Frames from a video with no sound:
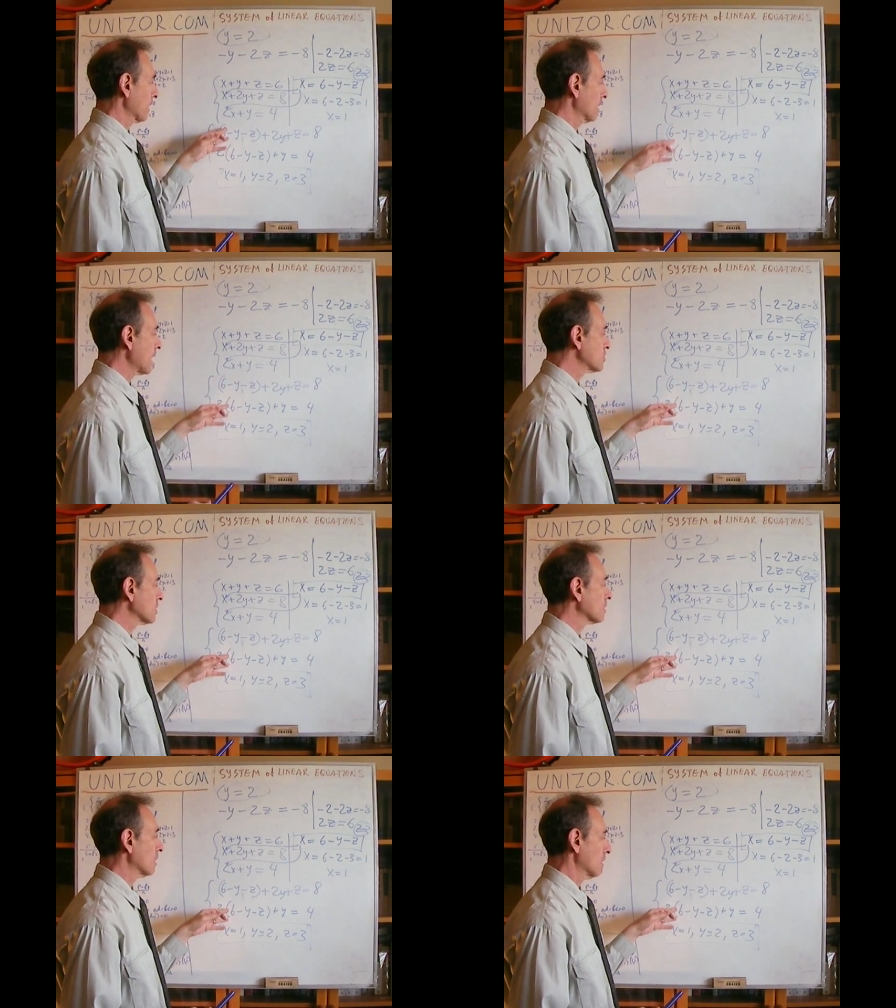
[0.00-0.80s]
getting
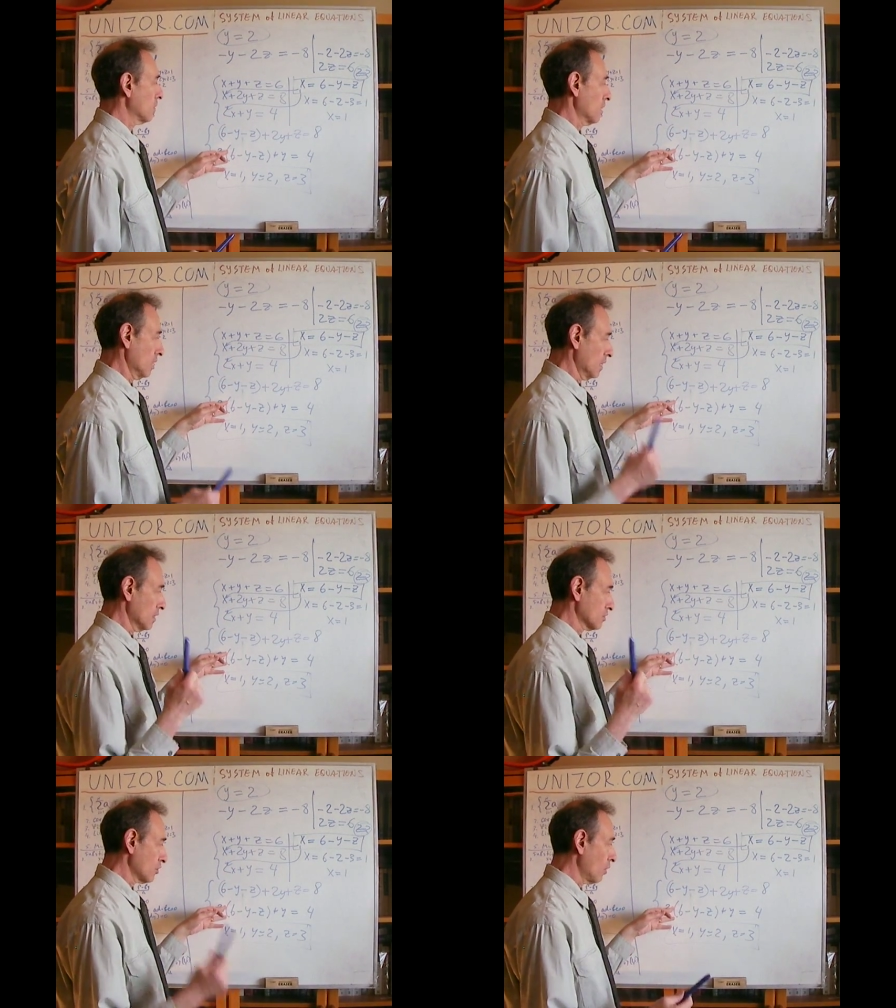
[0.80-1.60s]
uh,
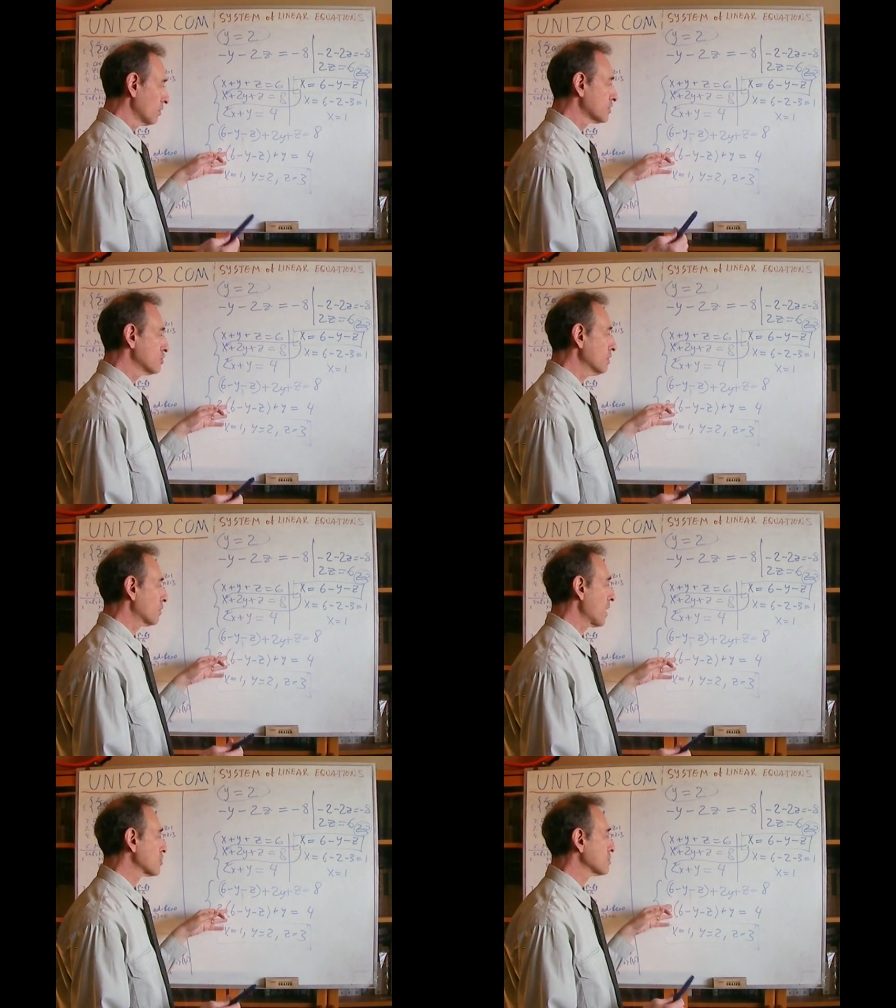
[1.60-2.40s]
only two
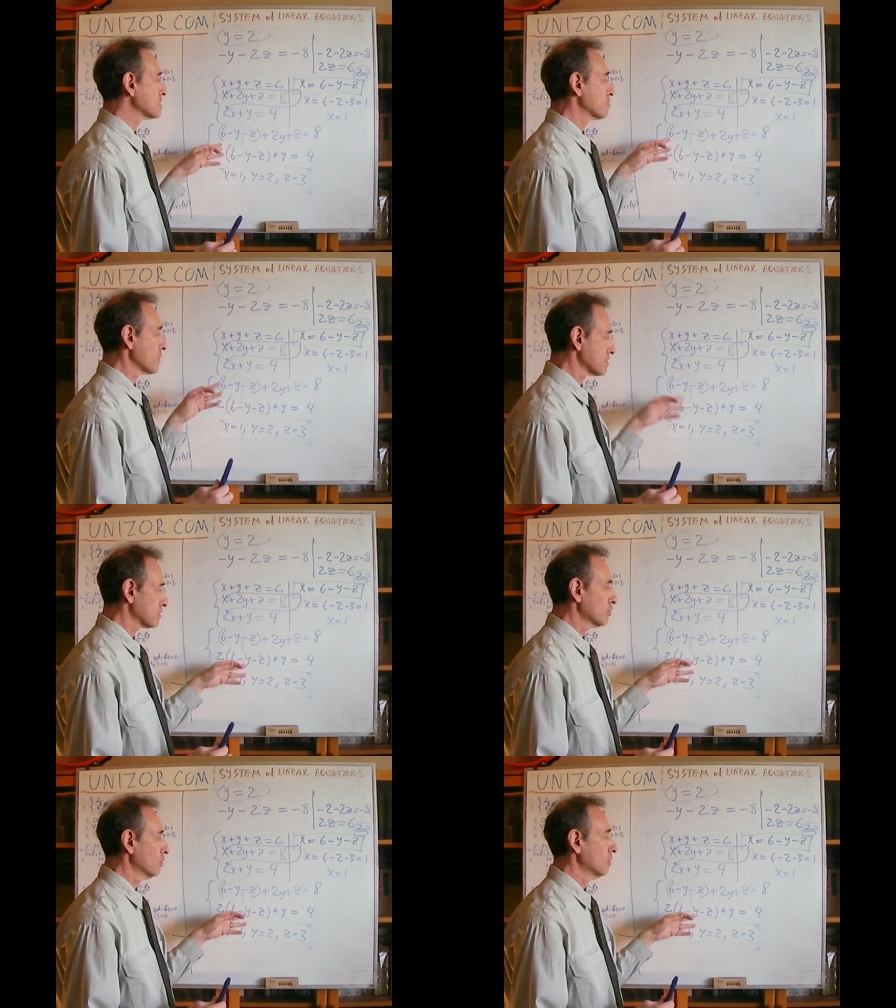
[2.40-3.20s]
equations with
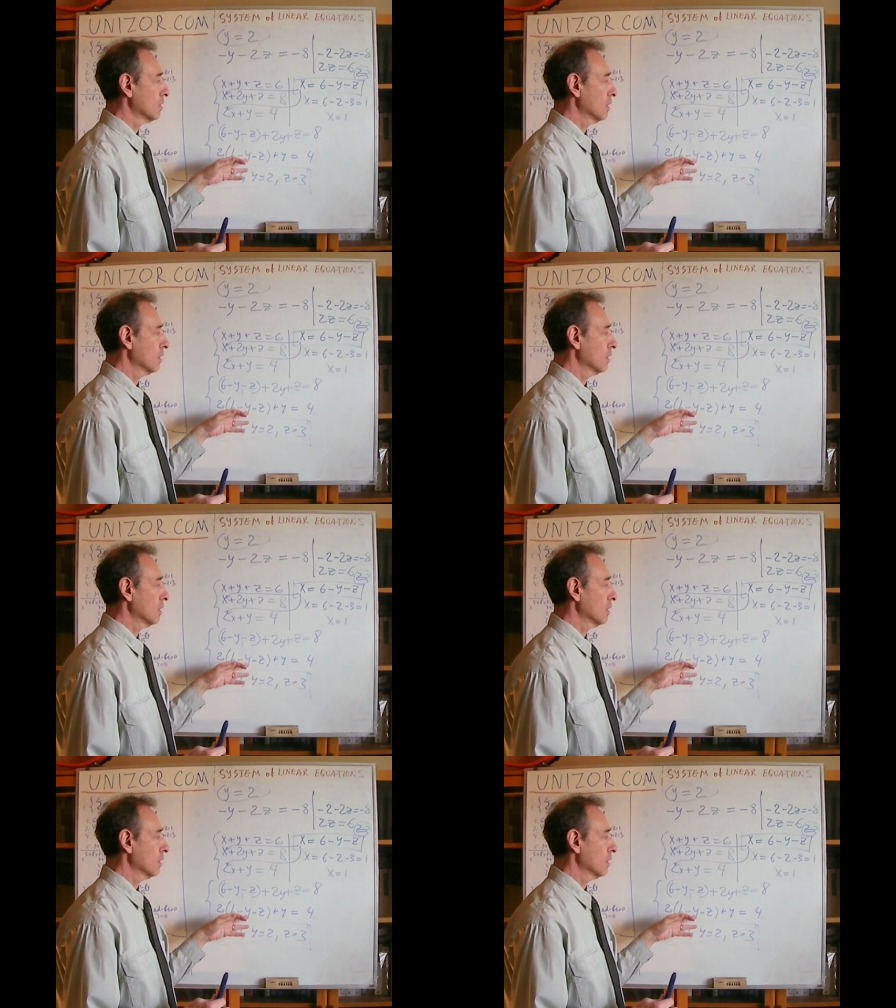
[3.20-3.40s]
two